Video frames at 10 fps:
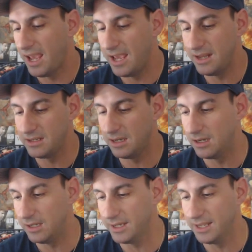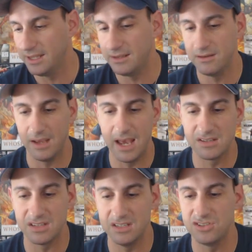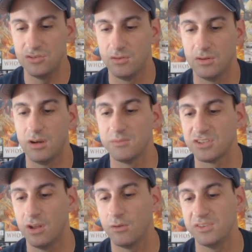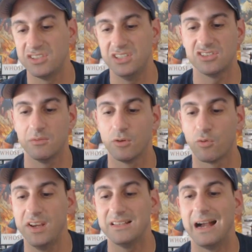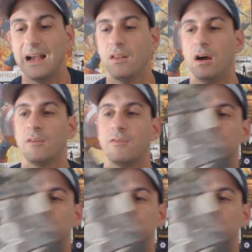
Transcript: And again, as the issue comes along, we see some great dialogue